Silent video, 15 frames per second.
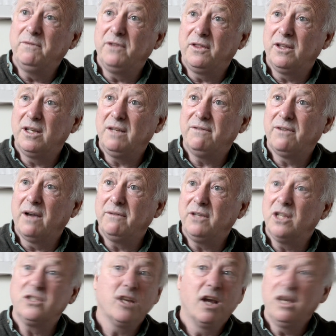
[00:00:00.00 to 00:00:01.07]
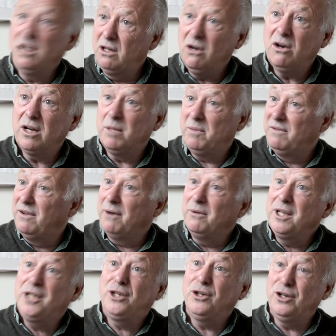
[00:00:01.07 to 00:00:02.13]
for 35 years, you're not going to be
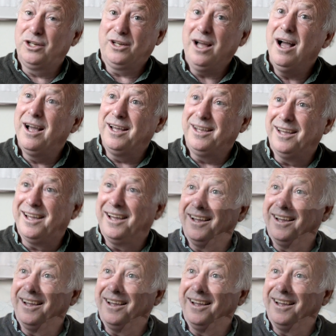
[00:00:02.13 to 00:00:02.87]
very good, are you?